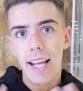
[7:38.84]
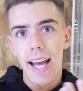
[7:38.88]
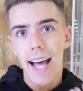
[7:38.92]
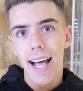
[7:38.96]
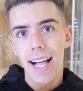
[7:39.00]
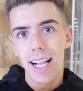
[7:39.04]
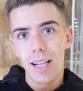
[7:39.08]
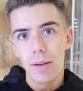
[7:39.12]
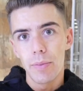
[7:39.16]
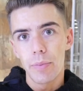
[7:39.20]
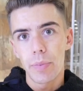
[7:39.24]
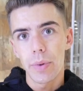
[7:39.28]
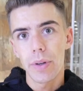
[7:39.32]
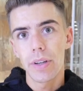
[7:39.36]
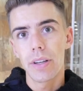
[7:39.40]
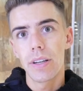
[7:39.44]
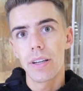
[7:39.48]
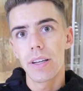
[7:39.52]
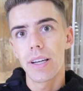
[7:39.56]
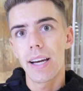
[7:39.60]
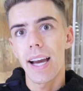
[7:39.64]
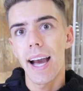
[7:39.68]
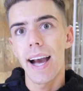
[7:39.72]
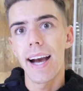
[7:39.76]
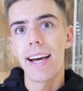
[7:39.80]
It help
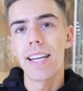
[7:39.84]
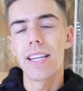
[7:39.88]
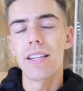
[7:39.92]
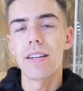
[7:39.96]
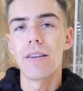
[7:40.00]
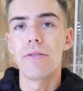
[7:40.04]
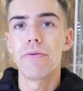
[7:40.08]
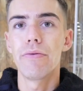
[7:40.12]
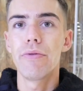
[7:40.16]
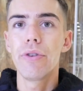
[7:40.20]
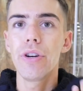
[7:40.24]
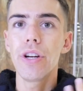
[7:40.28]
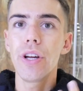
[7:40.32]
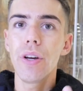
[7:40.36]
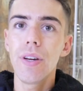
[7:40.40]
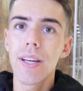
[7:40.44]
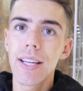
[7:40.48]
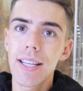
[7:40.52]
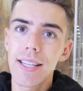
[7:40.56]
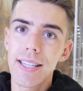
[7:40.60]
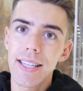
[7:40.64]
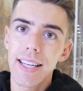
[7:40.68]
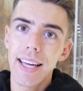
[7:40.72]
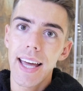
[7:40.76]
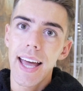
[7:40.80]
kind of renew
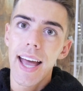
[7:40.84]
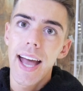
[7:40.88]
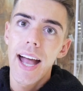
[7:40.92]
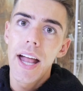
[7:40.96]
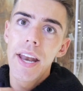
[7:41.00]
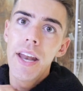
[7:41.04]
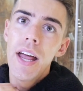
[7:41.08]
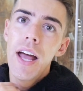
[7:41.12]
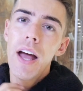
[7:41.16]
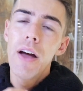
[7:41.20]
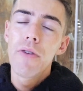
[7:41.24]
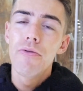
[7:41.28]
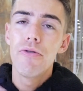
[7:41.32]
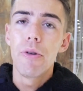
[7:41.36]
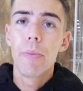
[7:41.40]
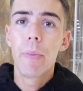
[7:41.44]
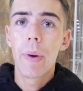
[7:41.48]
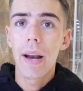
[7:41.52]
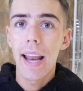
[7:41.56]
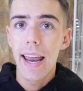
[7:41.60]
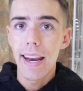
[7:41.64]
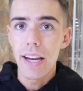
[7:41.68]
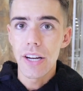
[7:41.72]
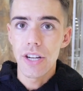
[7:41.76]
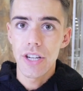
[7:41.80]
your skin,
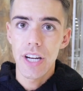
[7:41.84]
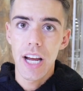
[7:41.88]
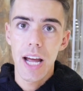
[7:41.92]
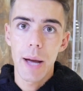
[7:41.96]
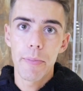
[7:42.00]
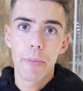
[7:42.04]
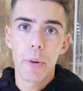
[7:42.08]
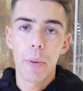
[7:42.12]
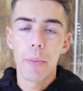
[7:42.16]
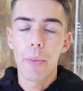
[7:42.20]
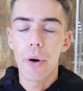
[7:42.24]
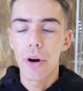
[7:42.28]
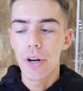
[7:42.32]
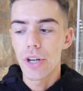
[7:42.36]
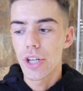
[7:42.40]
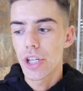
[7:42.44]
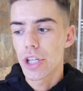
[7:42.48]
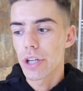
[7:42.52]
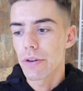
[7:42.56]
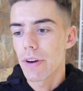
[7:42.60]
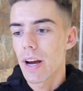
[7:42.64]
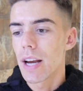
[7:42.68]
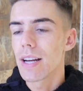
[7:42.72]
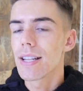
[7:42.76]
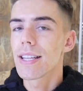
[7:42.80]
replenish it, put
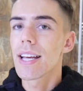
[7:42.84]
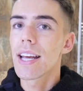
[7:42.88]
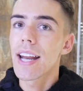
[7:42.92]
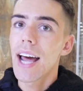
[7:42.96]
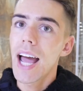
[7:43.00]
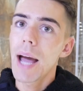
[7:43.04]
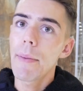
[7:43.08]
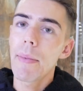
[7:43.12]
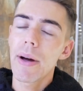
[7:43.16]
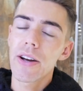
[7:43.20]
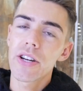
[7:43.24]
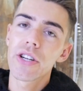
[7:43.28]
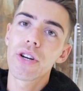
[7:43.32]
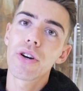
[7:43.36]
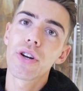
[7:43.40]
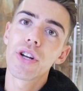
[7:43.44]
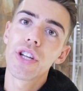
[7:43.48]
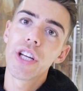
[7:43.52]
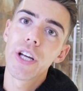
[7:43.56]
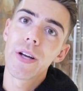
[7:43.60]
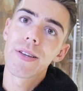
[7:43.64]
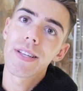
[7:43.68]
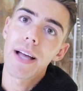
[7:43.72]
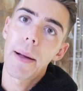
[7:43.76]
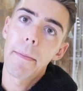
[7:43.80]
moisture in. Tonight I'm actually going
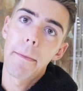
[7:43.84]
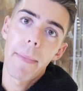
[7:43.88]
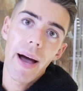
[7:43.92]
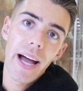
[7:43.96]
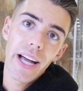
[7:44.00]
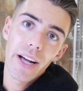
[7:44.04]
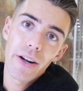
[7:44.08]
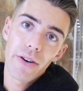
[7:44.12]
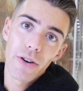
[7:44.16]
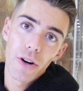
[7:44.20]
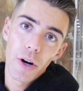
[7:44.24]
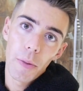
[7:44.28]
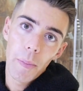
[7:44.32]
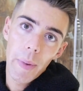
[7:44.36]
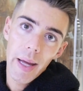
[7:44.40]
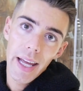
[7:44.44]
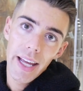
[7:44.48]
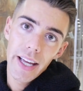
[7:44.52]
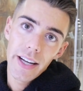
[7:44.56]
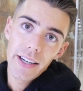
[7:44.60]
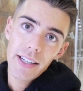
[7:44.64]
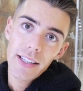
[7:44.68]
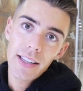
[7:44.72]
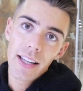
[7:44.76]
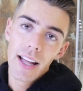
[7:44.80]
to use a micro
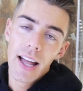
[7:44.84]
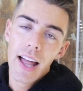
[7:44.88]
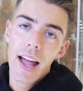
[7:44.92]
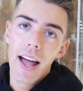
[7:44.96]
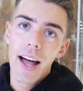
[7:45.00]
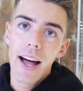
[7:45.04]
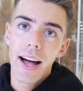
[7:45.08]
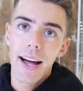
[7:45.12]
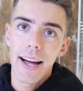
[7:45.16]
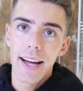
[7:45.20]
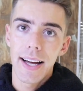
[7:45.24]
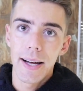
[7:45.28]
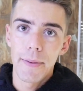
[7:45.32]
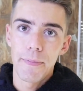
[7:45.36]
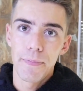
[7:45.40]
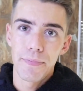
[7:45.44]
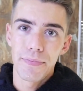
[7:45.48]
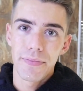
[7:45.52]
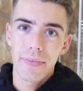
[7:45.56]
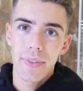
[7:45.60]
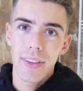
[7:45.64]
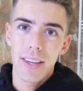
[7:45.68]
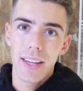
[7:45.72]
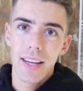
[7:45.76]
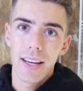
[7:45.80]
peel.
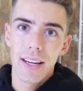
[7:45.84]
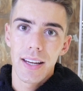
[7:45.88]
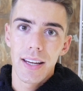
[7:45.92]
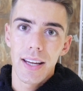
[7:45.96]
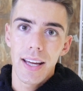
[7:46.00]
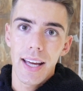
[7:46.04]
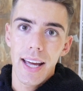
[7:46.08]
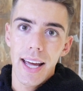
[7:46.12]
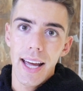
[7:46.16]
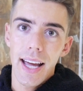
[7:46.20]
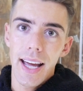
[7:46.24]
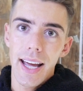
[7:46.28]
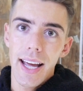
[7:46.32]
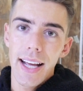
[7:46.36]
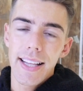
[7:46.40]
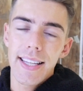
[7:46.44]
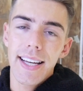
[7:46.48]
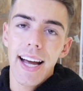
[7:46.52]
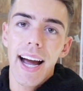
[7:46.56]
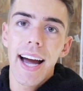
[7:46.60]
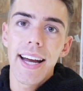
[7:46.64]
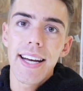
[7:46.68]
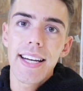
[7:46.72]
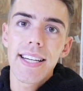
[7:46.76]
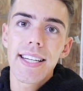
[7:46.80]
It's
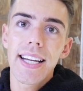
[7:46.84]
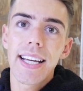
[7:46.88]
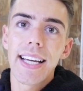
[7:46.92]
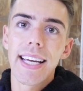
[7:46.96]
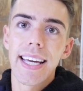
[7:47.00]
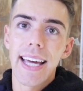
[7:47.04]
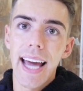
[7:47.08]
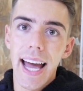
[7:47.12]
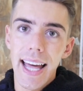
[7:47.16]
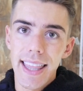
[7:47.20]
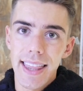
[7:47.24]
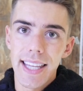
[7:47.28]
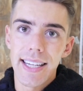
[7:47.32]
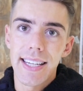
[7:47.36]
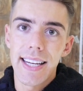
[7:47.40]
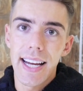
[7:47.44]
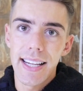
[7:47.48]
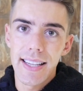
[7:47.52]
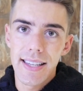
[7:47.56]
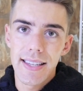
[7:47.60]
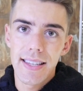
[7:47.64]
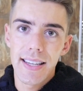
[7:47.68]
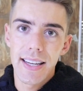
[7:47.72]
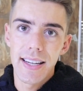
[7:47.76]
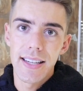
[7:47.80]
kind of to get the
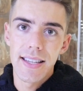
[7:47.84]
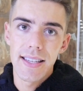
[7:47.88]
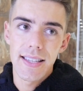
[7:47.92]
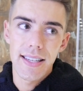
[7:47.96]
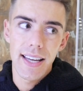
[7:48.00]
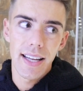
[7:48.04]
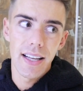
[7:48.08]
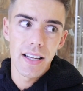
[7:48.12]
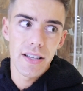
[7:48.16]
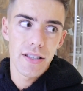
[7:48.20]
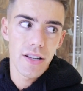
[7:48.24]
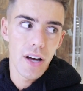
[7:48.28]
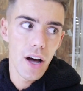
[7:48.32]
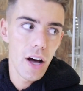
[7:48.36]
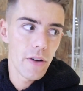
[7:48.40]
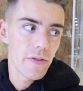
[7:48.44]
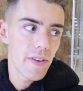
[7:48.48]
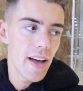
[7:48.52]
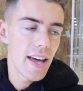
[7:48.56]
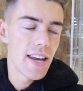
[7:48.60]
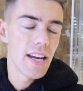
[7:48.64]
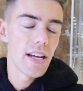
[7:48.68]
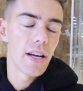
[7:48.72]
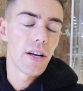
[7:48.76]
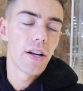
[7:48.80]
dead skin cells
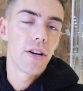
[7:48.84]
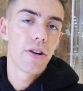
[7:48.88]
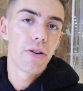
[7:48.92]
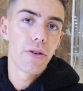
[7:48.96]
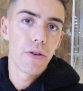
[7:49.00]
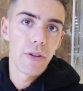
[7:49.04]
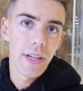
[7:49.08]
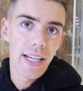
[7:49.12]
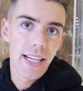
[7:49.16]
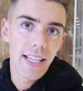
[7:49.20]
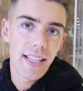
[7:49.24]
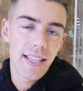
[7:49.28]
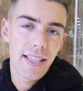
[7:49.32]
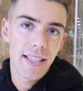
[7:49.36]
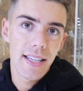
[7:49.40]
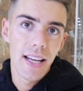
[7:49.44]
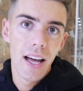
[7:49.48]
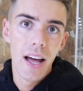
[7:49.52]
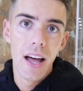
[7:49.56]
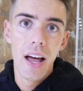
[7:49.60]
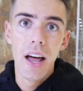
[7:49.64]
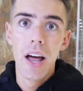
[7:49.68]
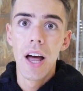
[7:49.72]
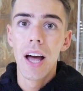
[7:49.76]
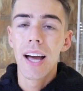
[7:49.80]
off and increase
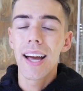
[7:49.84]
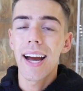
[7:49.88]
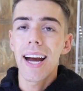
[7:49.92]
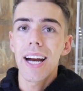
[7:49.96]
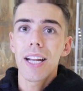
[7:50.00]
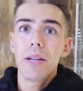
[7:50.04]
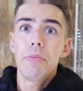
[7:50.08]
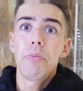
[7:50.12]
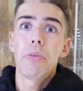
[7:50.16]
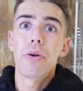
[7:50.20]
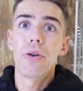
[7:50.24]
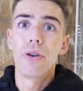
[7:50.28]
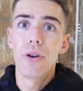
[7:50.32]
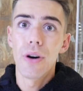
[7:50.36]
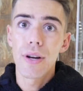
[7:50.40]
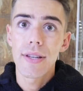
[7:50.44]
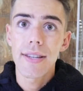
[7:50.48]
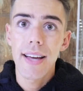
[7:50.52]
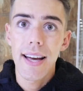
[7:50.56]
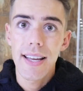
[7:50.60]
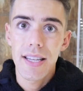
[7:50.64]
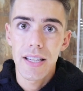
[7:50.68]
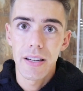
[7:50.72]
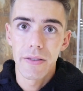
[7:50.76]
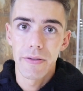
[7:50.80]
kind of the
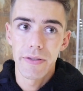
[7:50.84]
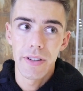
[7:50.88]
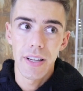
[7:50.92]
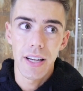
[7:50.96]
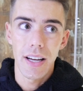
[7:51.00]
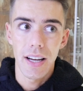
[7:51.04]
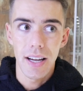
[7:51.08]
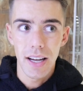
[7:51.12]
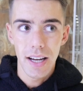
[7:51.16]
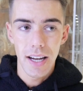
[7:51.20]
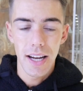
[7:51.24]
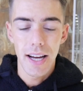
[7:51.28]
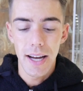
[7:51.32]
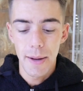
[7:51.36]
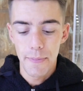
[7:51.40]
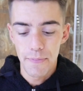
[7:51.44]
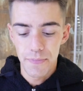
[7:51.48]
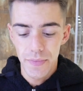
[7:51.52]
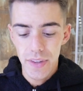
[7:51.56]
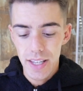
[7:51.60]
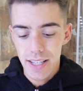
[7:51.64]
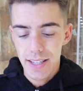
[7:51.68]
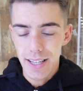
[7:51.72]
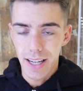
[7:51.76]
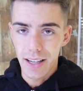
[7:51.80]
process of
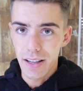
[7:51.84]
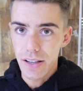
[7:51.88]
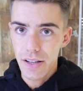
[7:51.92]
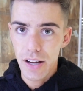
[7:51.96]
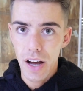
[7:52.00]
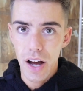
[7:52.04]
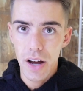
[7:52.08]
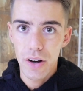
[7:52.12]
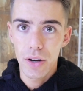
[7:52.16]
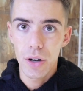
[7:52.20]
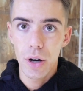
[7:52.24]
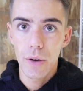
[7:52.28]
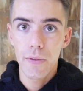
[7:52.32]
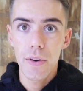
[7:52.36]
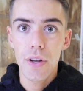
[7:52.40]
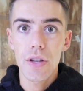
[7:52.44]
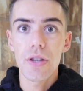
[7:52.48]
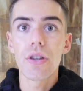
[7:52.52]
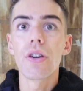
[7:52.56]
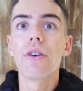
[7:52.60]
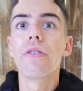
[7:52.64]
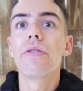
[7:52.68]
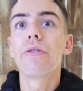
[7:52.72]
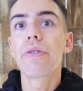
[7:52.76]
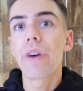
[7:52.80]
your cell turnover.
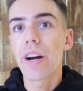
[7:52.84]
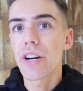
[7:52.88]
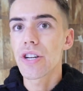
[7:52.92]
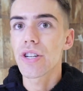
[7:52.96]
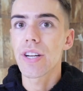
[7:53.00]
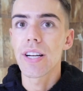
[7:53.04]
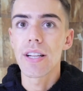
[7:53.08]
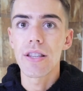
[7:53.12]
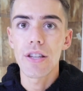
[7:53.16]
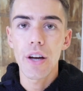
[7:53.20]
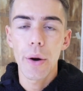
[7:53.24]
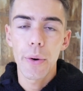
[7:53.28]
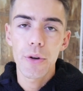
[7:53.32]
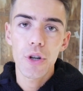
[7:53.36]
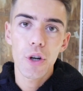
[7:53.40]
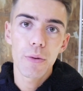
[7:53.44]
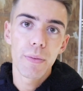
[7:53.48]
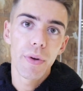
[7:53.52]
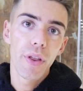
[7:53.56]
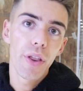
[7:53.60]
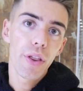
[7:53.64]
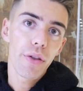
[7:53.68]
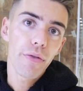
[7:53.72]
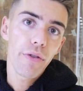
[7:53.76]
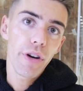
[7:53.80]
So fresh skin's always
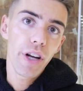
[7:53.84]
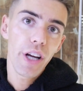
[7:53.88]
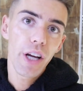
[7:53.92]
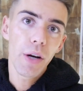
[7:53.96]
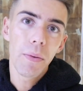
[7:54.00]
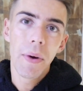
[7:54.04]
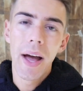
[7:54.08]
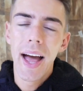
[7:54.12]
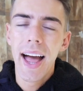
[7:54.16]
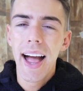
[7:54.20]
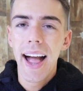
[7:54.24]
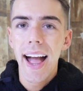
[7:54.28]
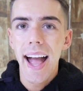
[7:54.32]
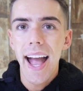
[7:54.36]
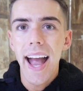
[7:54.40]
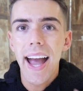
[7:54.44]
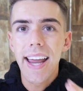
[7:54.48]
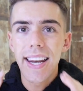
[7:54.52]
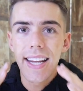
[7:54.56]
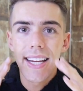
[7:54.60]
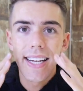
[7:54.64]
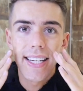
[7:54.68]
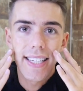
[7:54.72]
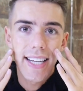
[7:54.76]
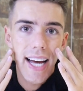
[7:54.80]
coming through.
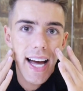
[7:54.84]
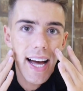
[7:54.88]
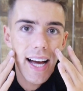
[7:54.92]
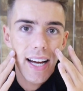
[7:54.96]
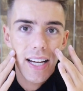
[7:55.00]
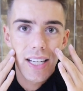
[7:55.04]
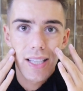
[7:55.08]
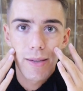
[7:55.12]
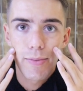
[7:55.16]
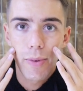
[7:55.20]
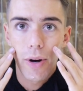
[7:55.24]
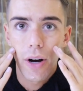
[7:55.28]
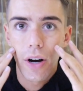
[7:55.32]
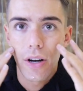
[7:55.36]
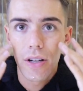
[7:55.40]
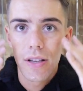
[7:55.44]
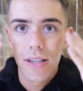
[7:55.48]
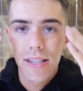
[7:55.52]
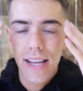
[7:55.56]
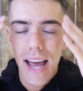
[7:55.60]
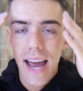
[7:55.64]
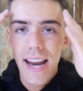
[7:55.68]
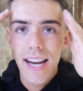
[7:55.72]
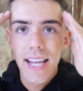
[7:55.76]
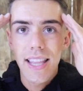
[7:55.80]
Any dark
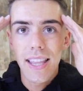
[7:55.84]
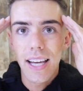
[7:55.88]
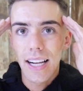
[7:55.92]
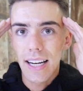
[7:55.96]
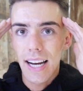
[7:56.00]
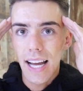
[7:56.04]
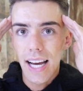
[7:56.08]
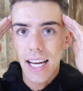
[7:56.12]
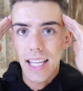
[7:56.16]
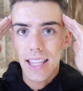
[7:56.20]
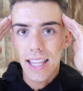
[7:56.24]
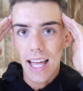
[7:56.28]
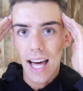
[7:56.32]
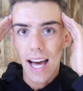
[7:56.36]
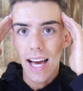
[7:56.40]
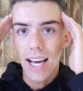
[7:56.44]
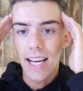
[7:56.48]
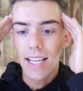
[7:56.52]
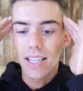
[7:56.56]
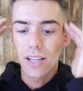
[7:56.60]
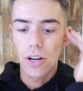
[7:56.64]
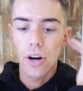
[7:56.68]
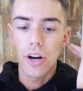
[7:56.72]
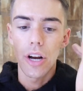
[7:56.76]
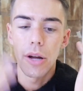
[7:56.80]
spots, anything like that
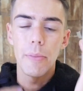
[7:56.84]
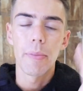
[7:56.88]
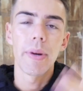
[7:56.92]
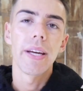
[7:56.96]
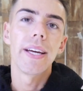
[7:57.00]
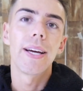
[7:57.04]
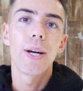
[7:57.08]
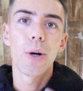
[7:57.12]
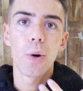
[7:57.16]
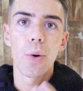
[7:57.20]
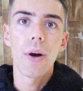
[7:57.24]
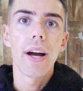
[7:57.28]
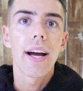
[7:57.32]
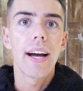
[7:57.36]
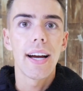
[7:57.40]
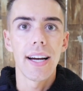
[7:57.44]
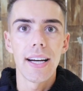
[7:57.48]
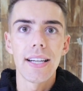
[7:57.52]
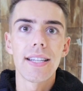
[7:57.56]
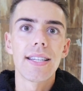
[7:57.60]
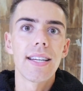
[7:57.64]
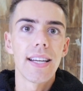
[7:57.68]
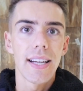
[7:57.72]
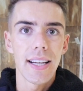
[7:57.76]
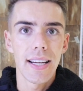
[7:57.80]
is going to be
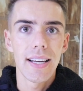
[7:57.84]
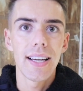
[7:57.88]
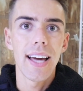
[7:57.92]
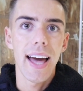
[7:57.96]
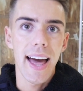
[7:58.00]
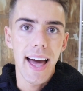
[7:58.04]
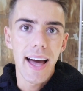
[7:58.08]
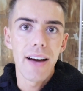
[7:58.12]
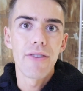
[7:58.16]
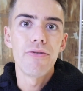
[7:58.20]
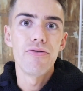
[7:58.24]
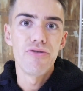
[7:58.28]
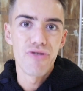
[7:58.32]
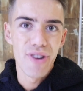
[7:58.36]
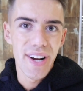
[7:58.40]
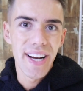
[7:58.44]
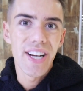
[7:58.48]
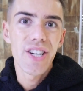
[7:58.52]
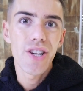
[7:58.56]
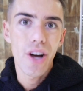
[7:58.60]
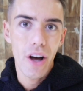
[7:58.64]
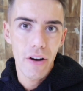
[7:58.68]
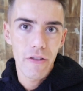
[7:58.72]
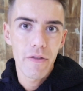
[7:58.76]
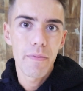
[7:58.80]
quicker to get
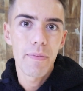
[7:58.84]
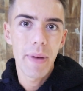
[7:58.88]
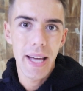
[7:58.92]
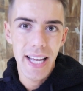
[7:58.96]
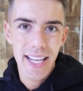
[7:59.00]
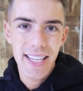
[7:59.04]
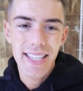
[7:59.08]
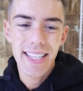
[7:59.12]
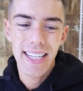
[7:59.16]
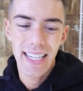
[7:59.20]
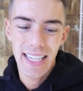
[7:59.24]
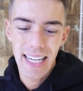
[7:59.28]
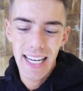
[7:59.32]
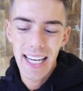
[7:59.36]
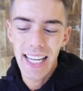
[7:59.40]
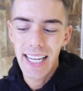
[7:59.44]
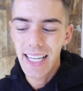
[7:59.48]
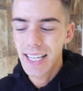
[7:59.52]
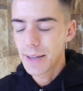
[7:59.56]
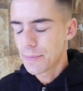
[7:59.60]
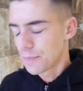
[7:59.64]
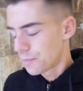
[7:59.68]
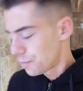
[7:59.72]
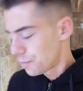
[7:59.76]
rid of, basically.